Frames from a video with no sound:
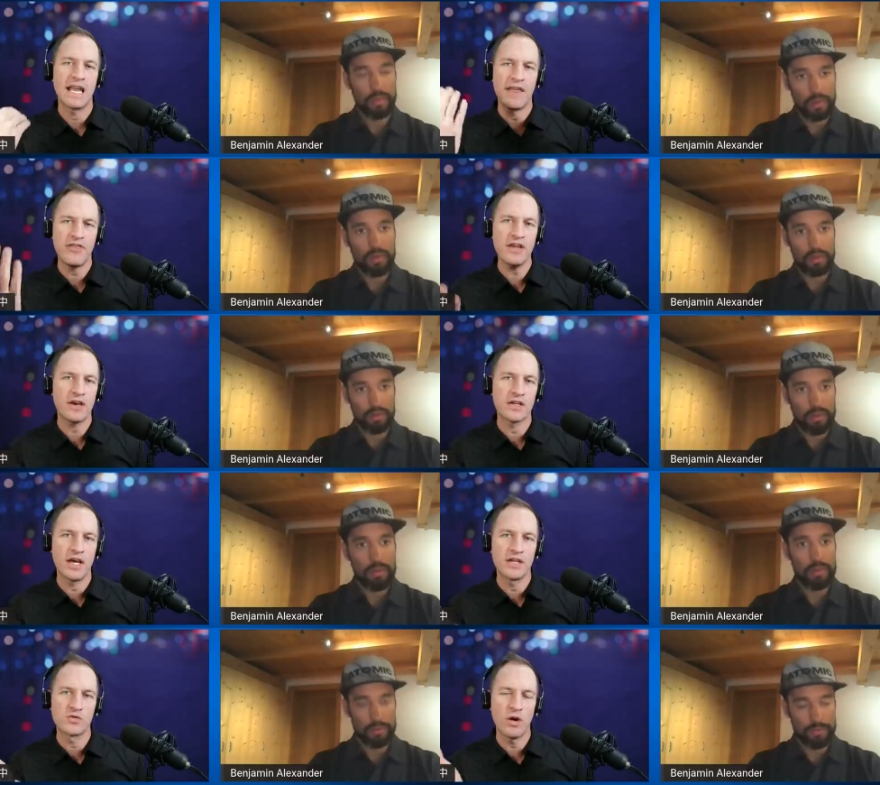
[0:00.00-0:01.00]
Speaker 1: I think, and
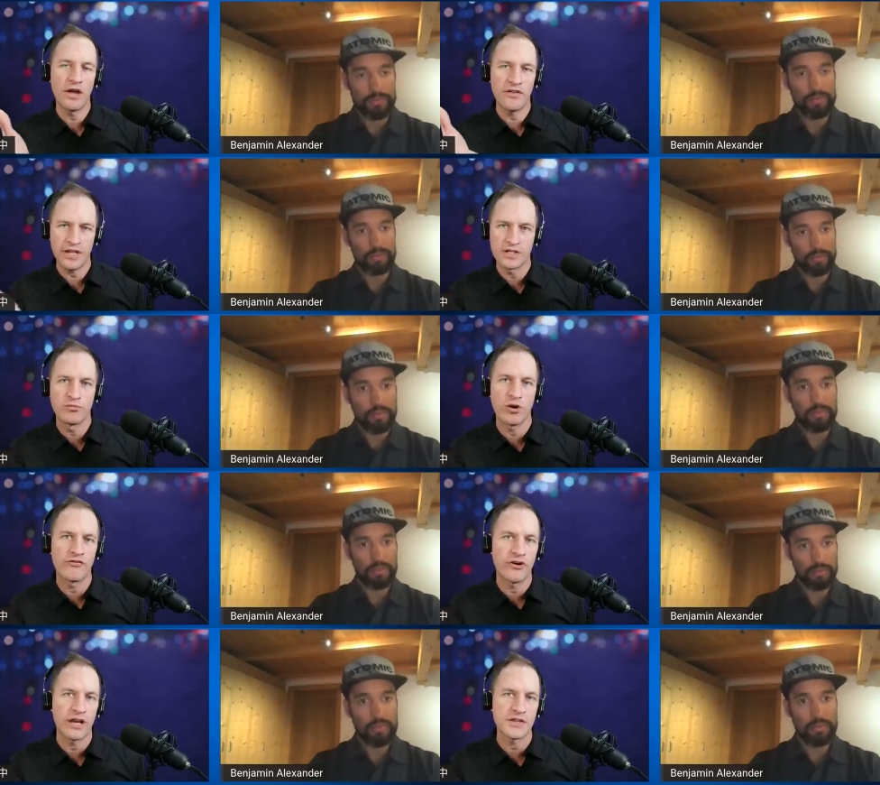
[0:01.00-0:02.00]
as well, I think it's important
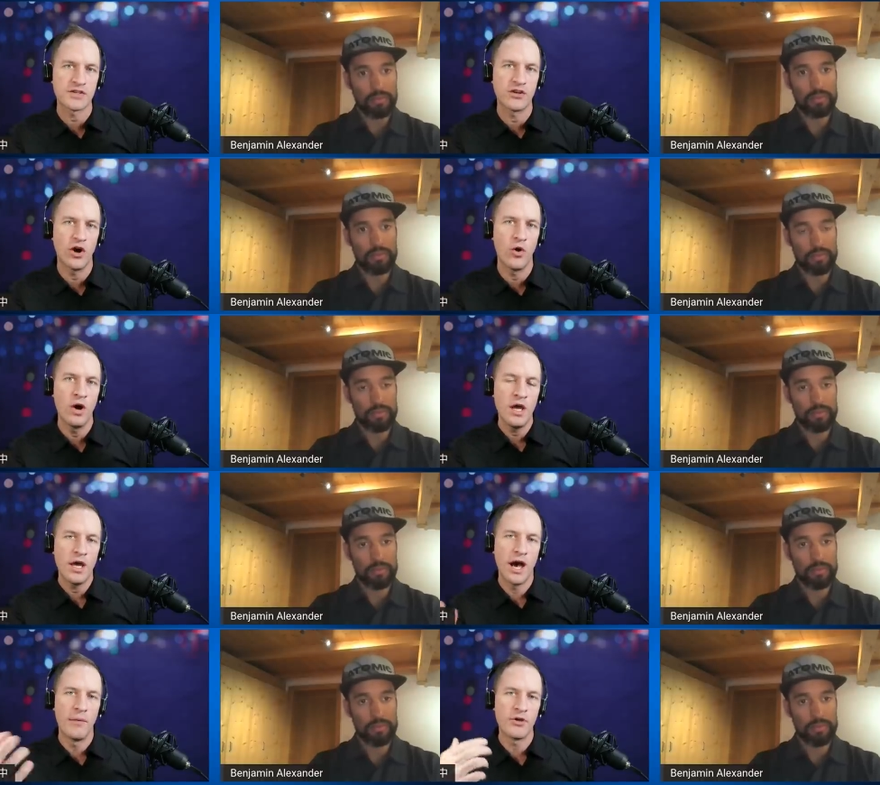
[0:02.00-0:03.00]
for our guests to know,
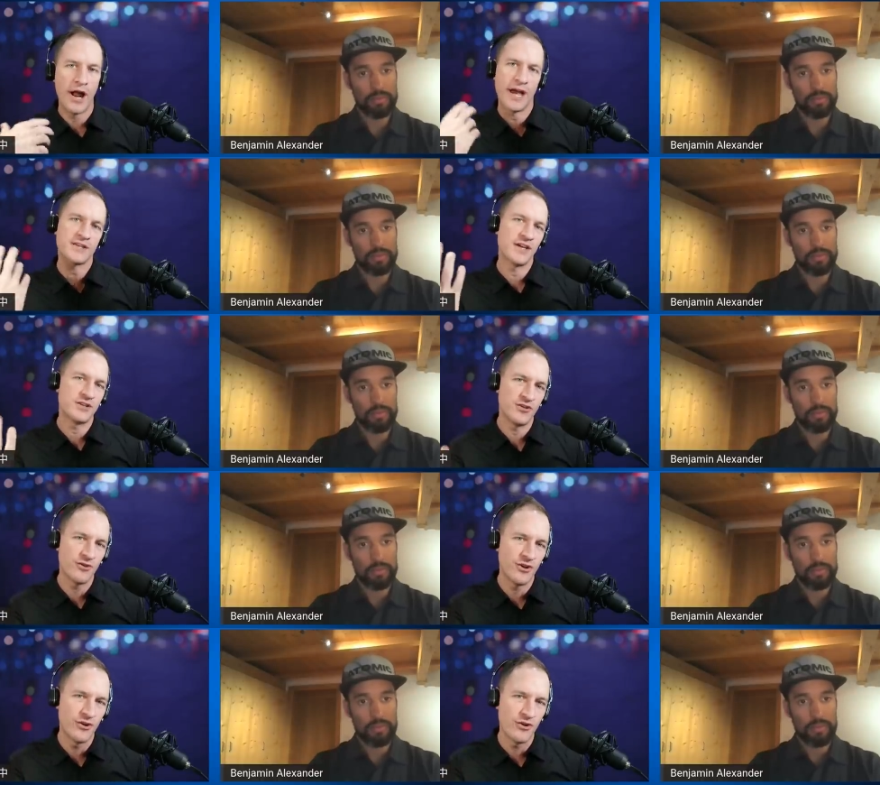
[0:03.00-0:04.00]
your accent, you
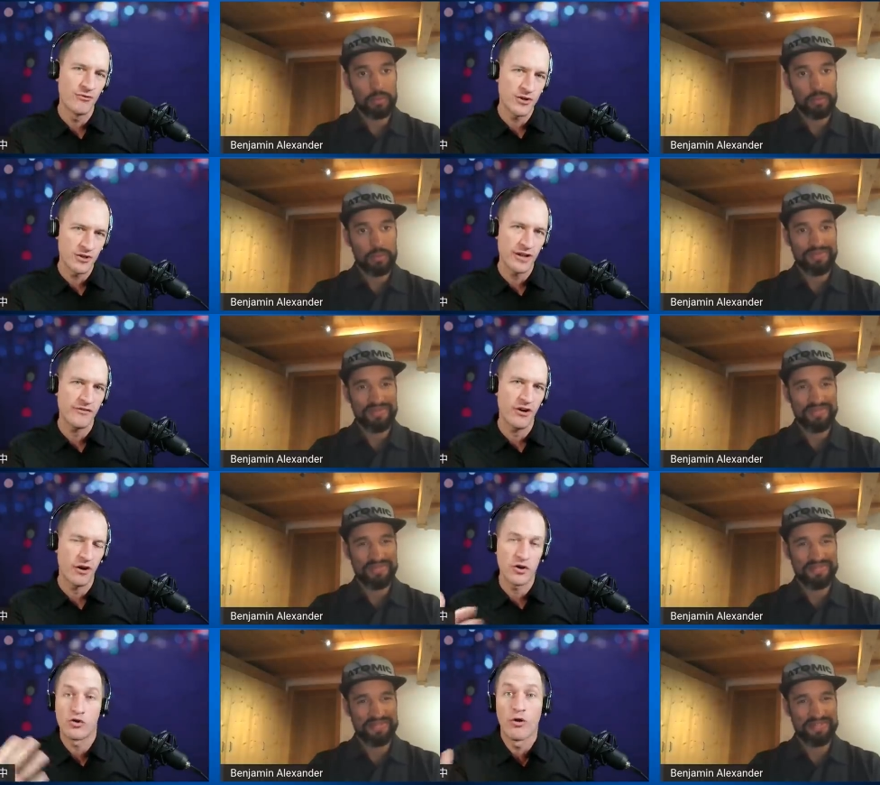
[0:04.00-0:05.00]

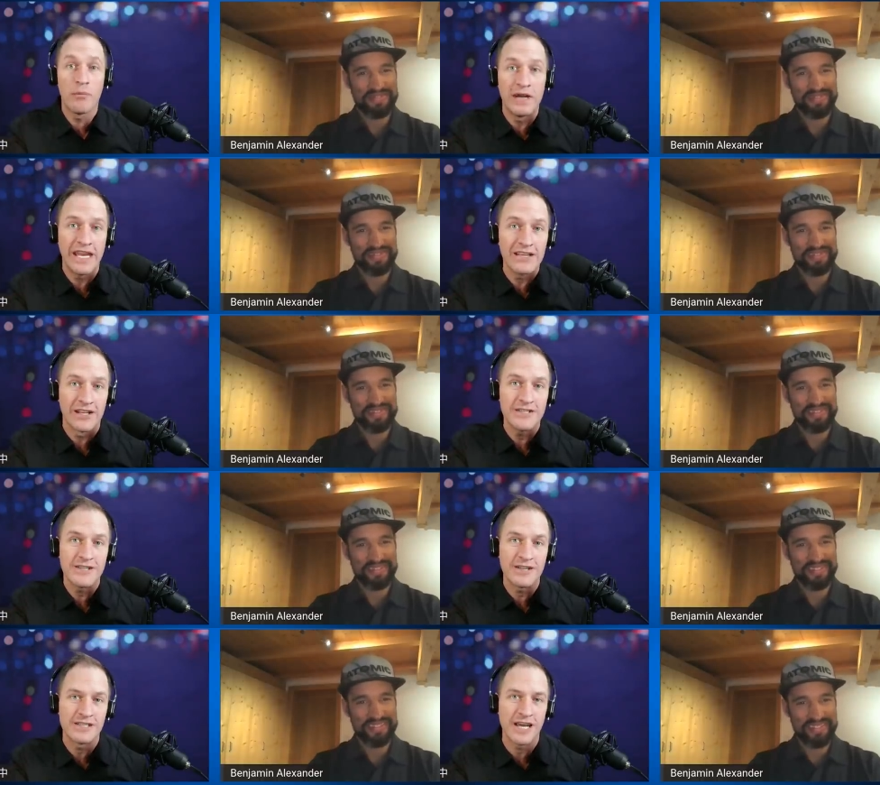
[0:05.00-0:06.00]
grew up in England,
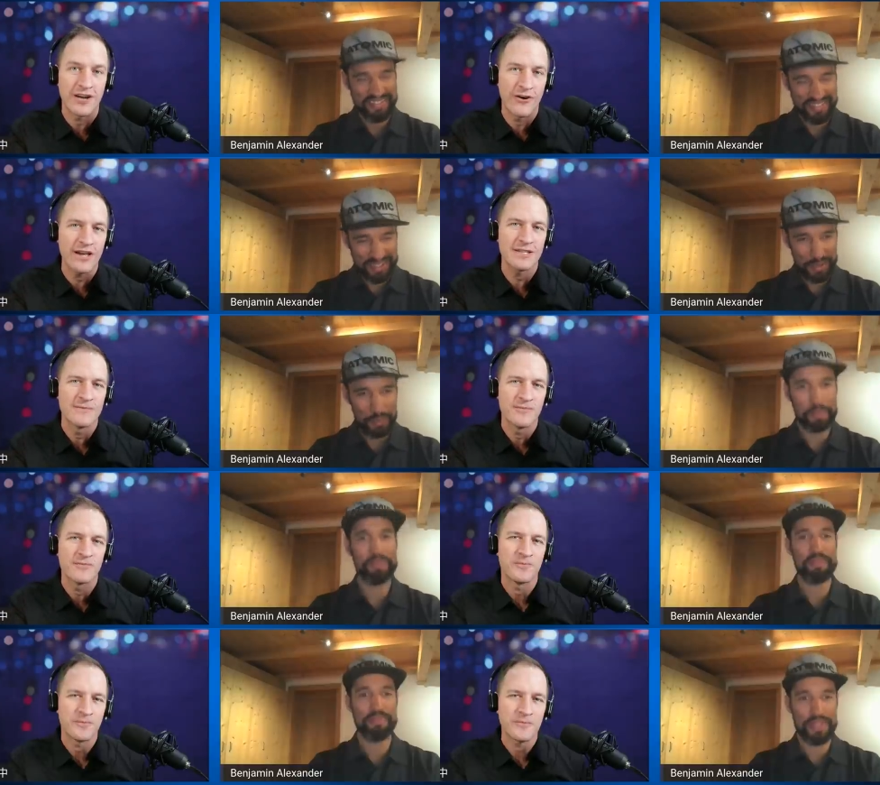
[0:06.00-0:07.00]
is that correct?
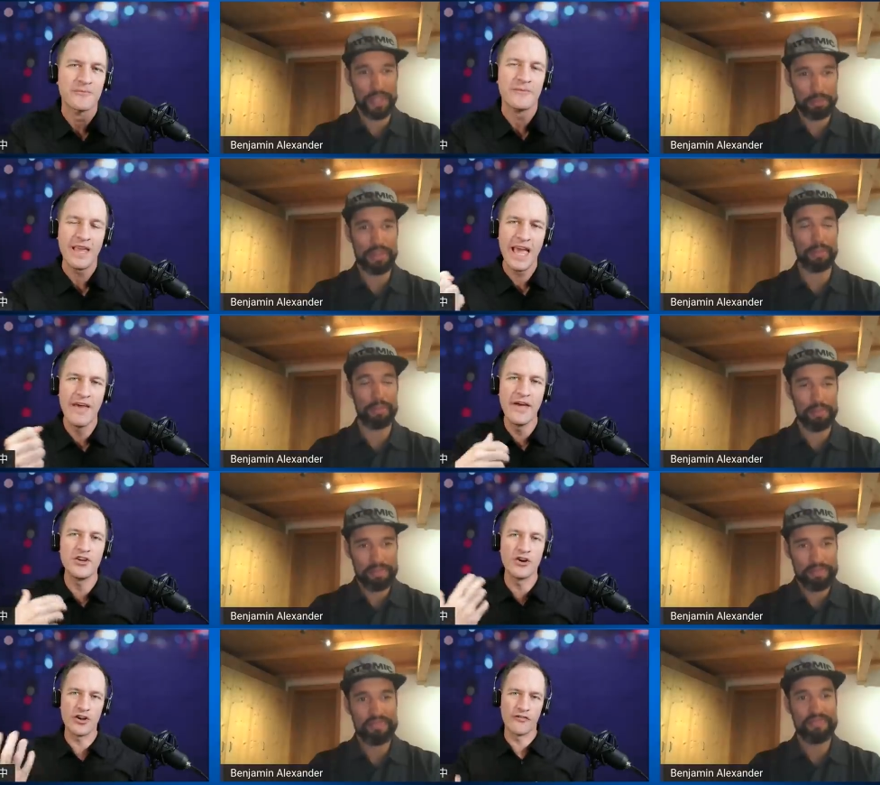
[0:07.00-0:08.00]
Yeah. Yep. And then
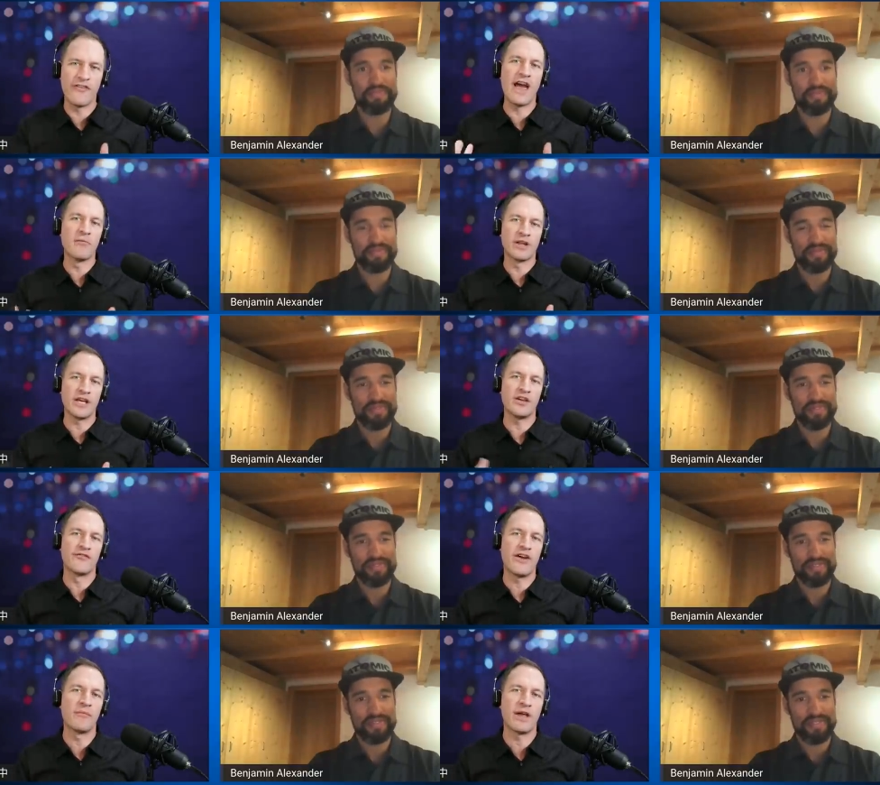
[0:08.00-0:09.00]
your
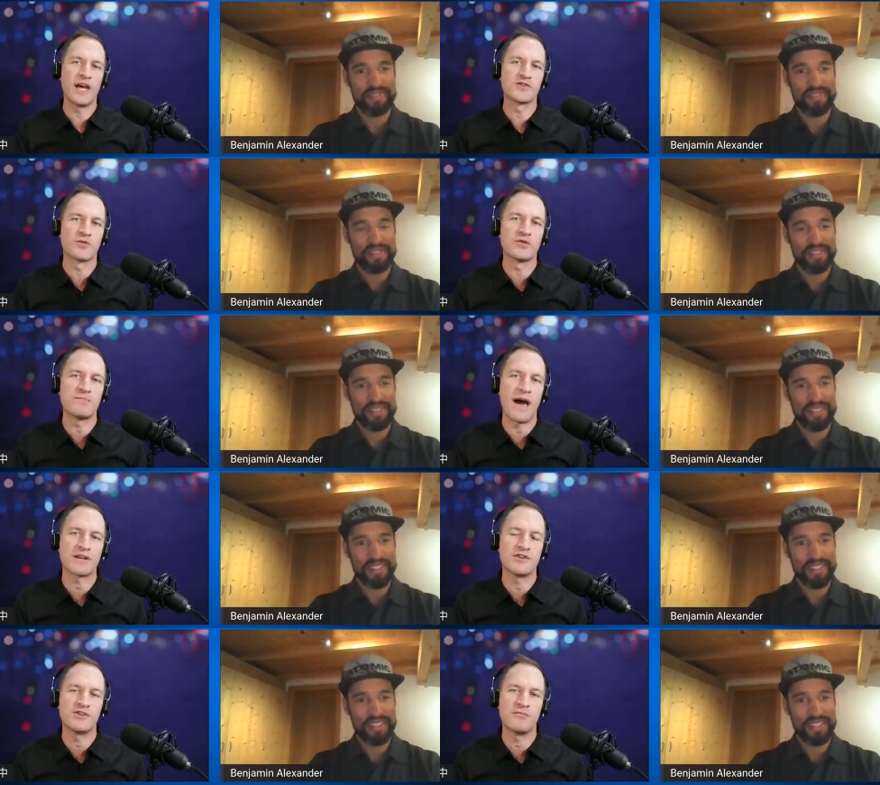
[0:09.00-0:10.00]
family has roots back
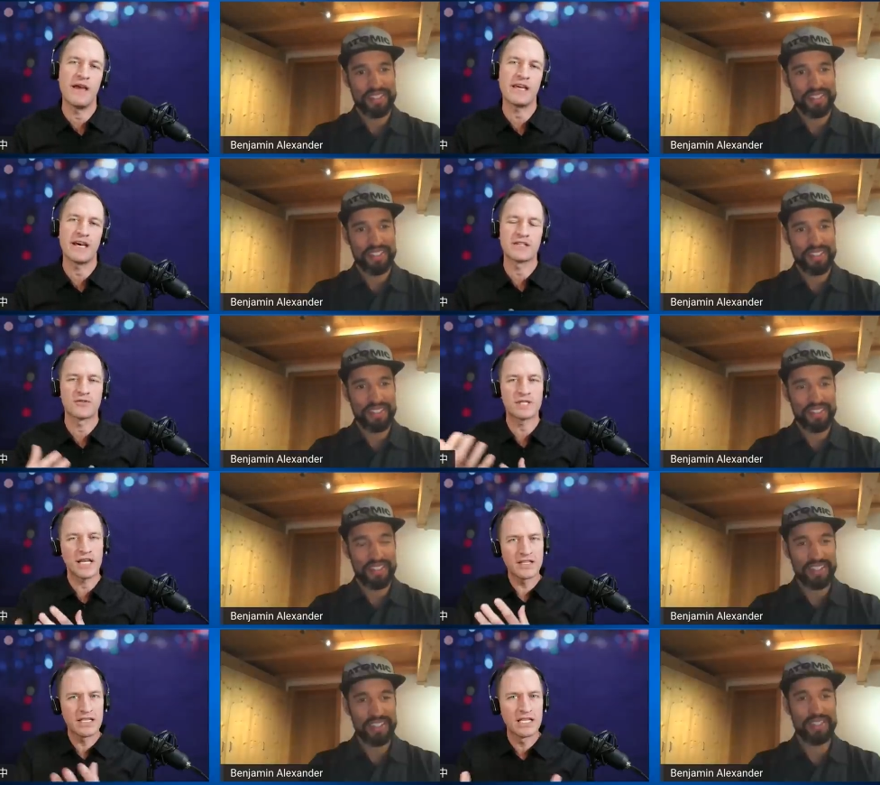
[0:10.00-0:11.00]
to Jamaica. So tell
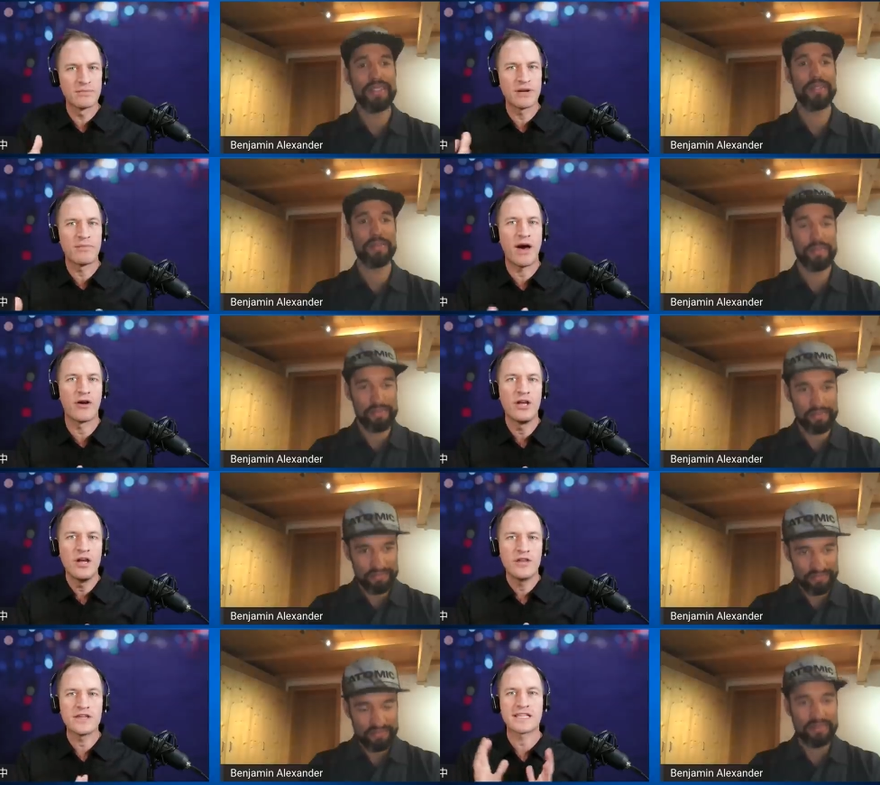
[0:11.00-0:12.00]
us a little bit about
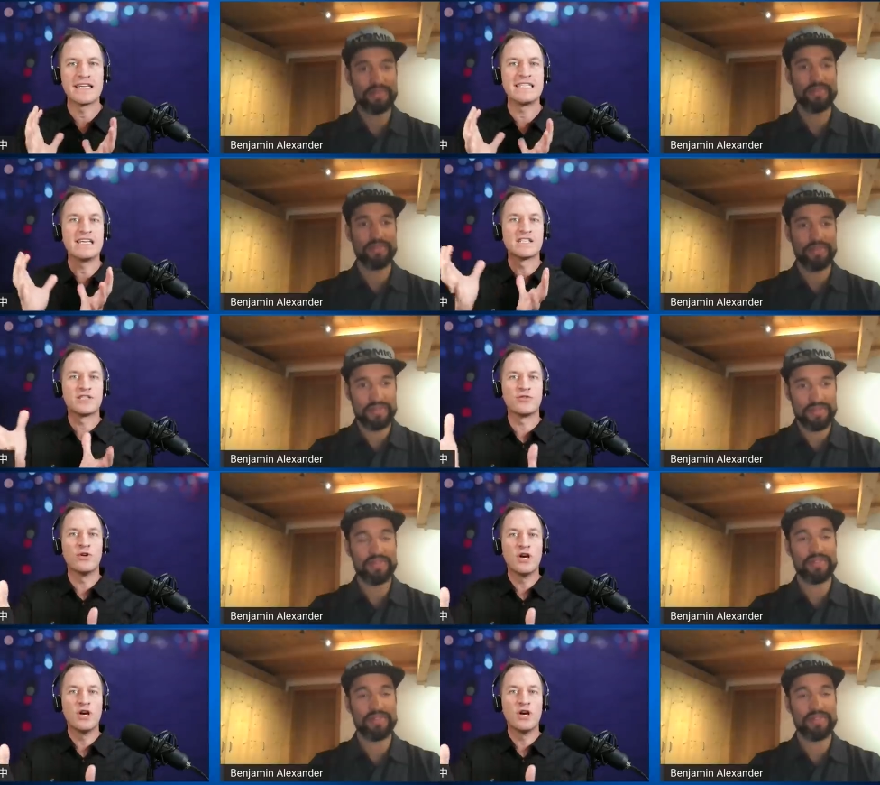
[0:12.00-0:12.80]
this idea to